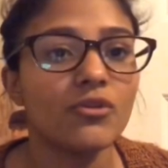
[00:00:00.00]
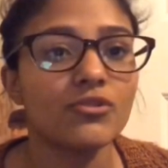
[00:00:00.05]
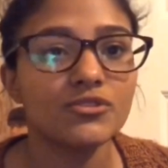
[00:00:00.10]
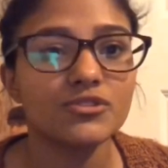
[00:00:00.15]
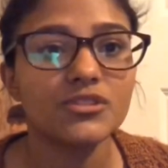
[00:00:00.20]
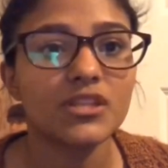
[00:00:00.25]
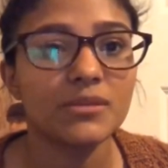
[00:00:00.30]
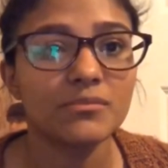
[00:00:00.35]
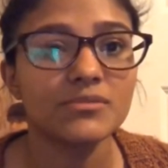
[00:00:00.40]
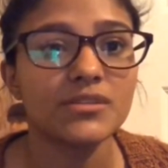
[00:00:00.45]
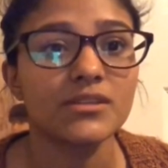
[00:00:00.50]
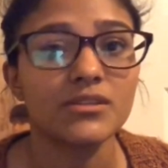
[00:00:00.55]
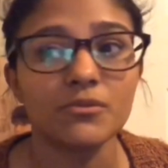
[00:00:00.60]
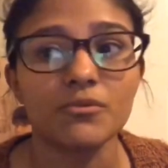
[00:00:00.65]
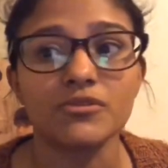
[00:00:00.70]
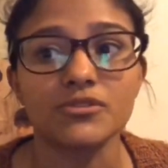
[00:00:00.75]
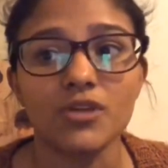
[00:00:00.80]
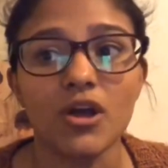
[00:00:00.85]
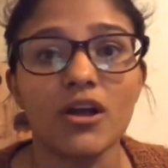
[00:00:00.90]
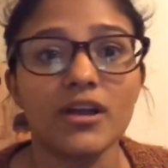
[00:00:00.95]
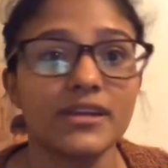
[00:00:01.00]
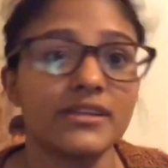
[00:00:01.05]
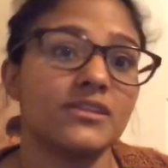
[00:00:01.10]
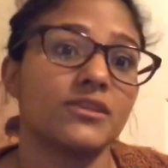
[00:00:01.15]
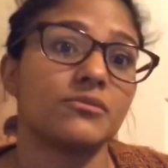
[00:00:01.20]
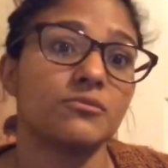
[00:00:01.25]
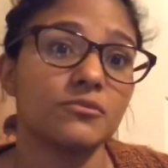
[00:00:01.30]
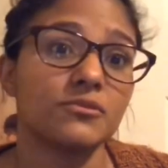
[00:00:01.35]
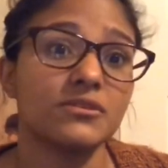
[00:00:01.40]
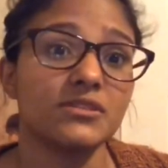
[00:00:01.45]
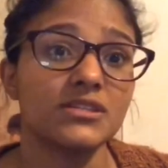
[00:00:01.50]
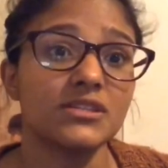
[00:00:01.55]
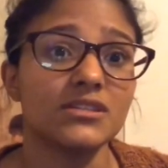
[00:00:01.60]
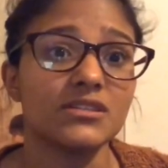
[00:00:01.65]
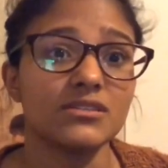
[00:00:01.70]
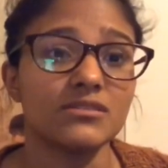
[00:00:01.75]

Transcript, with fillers: those clips that they were talking, they really,